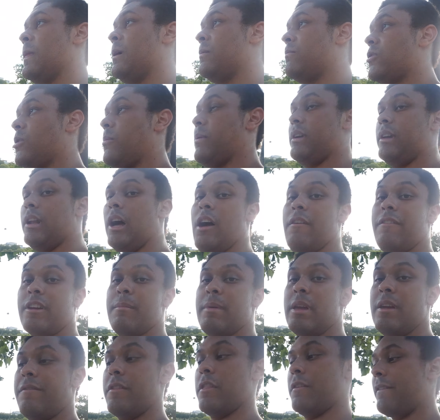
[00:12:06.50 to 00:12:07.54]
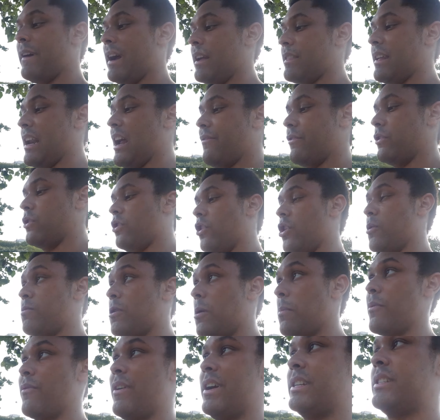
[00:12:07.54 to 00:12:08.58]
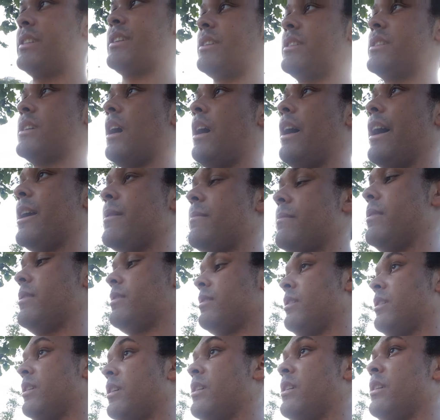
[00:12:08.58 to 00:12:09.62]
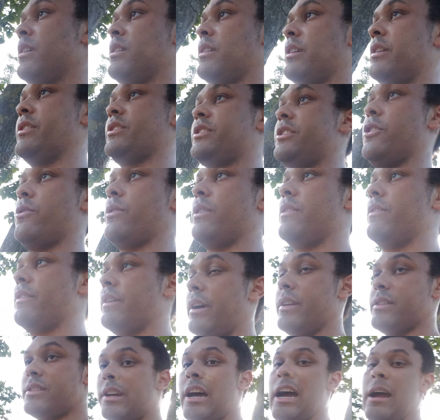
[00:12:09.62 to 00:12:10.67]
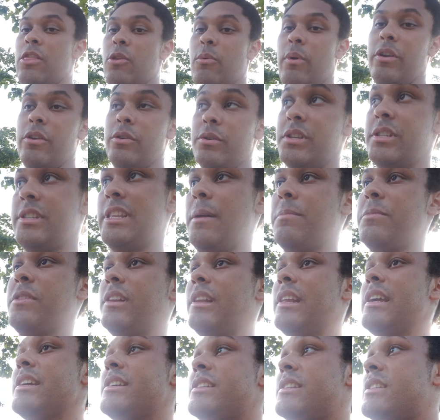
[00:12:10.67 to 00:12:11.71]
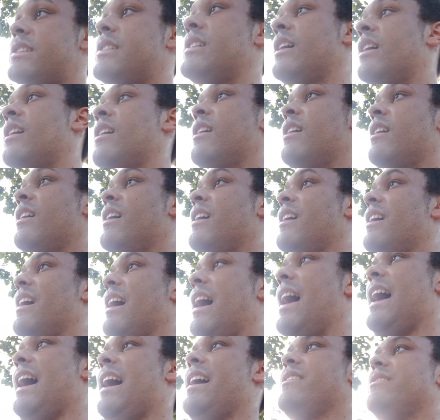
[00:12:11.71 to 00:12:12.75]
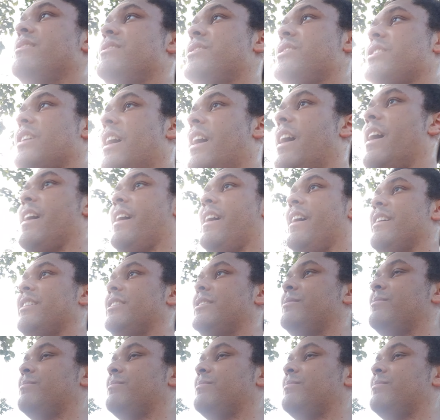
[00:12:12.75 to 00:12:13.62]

probably laughing at me for the fact that I haven't got a proper resting time, considering that I'm the one who slept the least, and uh,